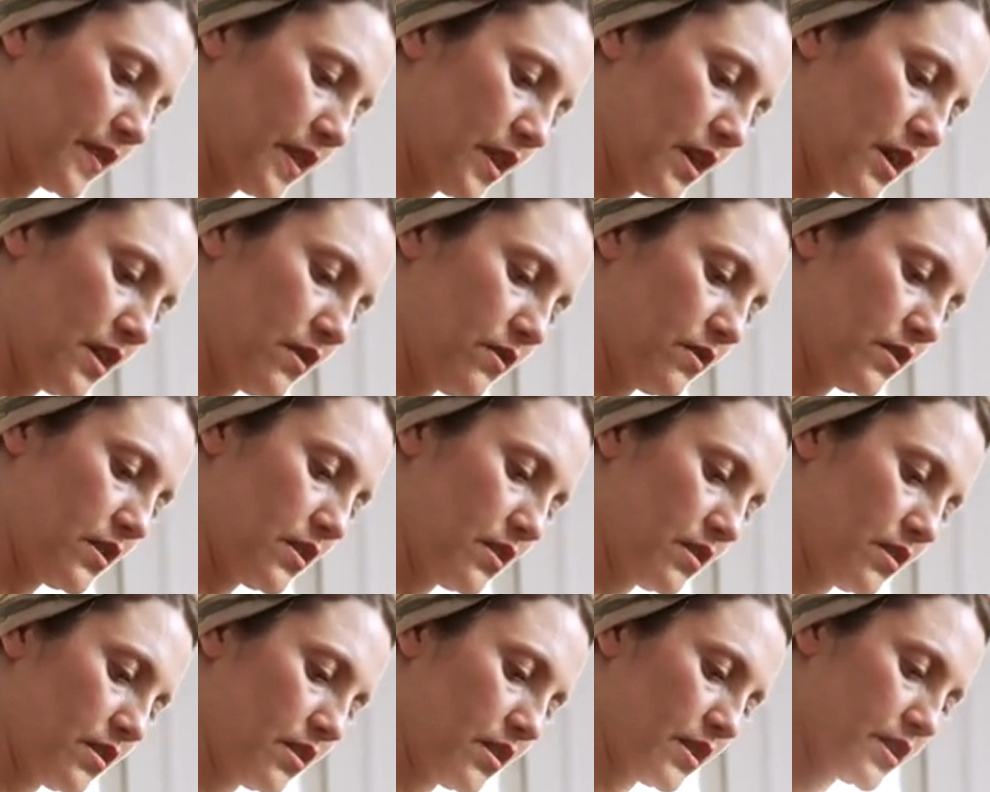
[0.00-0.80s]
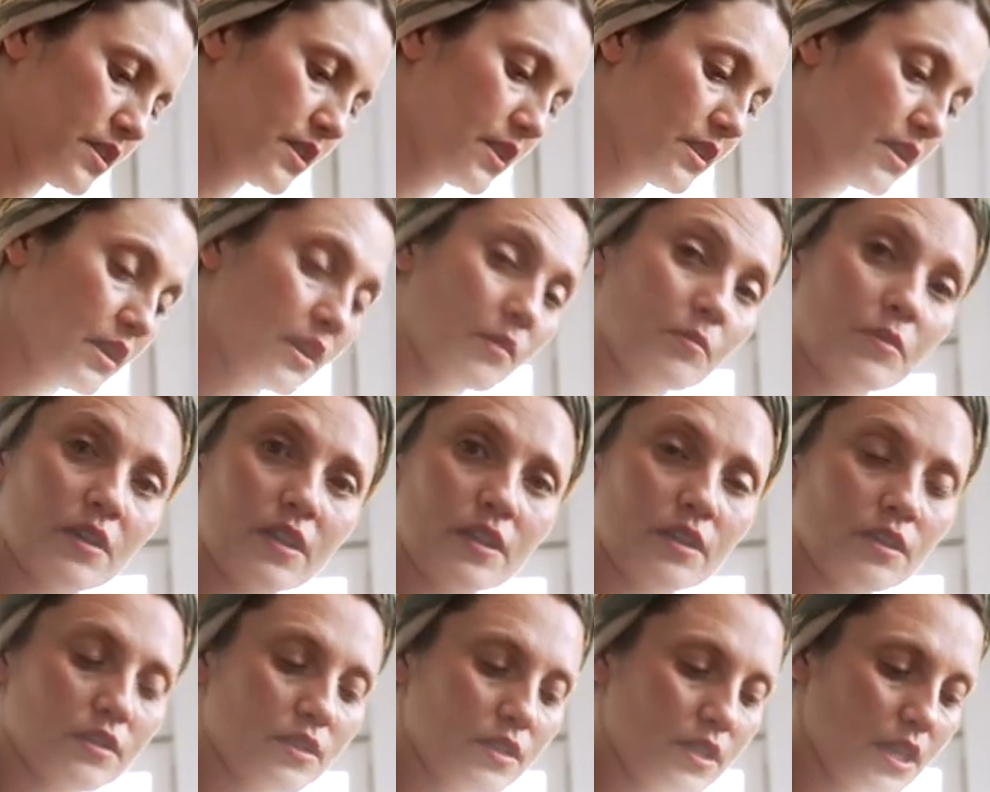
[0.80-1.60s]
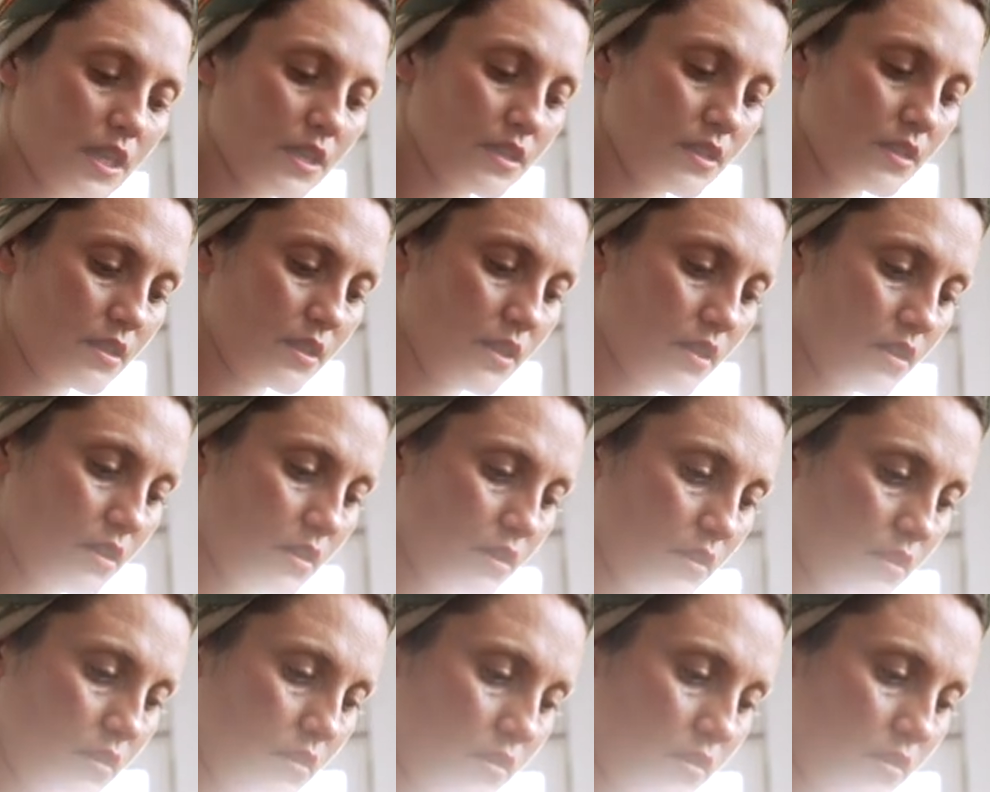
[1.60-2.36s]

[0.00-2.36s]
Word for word: Give it a nice, and then I'm gonna taste it.